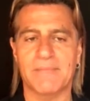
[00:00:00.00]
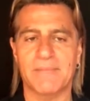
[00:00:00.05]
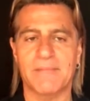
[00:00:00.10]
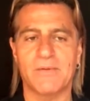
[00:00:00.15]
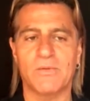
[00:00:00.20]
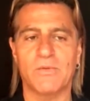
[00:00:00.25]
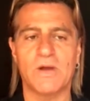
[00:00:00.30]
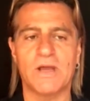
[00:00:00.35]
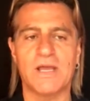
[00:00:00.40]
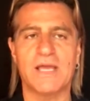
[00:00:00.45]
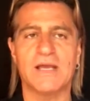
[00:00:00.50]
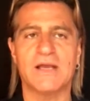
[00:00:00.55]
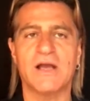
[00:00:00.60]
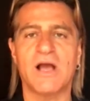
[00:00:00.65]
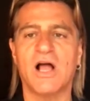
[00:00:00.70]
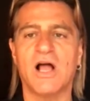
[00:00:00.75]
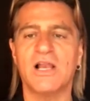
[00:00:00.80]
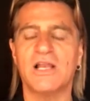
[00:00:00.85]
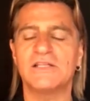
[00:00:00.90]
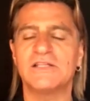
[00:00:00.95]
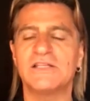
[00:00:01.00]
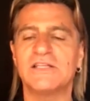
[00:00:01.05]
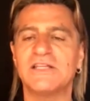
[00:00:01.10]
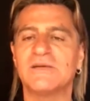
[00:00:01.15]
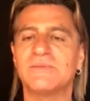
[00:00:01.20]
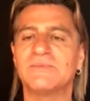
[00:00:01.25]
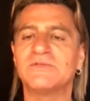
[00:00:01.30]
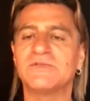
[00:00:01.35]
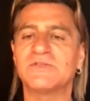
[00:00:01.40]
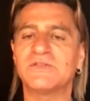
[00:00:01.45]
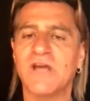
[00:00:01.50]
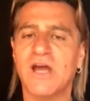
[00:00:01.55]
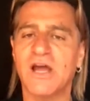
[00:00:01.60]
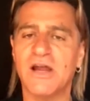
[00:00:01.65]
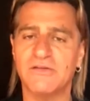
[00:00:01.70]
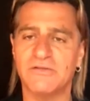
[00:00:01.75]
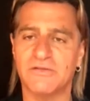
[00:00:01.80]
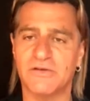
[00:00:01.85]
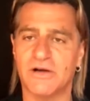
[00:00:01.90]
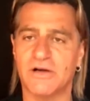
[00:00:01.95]
We can call it the
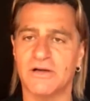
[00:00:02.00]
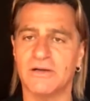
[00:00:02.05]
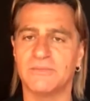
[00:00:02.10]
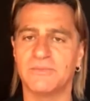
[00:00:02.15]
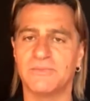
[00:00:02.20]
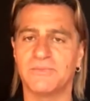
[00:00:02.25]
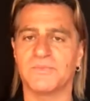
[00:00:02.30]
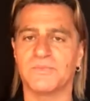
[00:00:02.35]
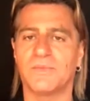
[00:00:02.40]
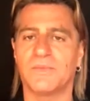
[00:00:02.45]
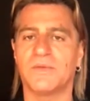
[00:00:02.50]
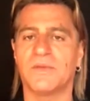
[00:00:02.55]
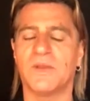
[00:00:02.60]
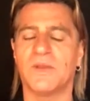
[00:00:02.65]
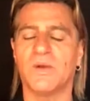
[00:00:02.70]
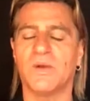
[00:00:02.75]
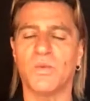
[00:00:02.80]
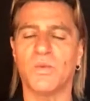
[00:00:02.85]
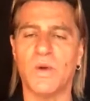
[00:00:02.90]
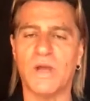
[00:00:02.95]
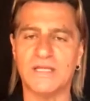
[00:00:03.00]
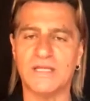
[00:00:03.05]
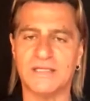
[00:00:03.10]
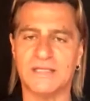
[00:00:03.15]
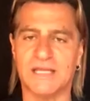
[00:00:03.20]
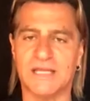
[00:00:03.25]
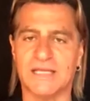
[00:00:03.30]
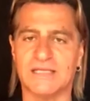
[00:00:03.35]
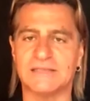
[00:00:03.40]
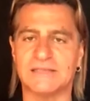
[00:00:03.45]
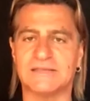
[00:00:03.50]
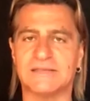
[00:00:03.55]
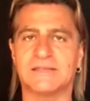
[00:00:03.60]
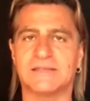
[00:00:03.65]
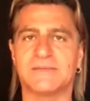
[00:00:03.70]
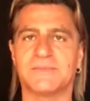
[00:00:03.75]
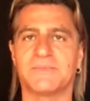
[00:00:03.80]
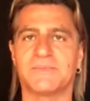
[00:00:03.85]
observer, the witness.